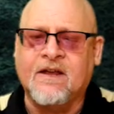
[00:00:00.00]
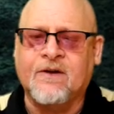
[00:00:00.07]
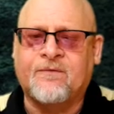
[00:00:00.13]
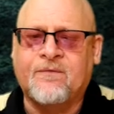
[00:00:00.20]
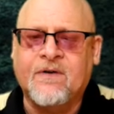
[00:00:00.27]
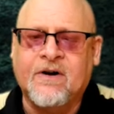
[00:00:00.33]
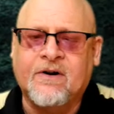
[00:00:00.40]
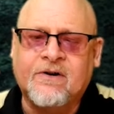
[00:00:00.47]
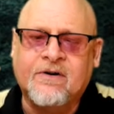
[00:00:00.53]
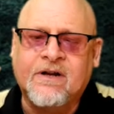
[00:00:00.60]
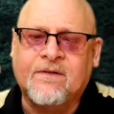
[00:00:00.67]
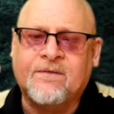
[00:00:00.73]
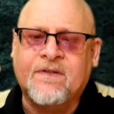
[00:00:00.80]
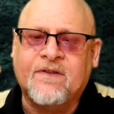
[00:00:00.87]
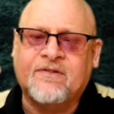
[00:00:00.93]
the inferior,
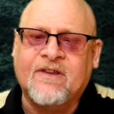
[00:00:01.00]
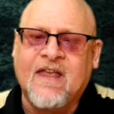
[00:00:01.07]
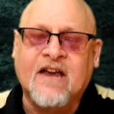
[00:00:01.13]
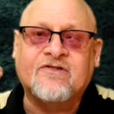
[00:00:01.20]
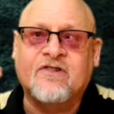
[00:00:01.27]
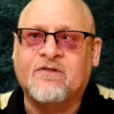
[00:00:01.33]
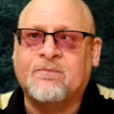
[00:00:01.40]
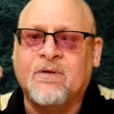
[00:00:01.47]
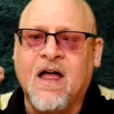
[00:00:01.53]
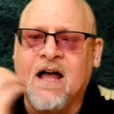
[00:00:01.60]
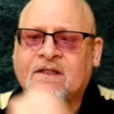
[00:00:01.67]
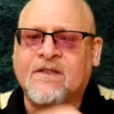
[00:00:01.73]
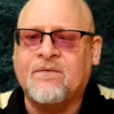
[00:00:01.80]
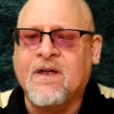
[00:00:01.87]
if this action is blocked,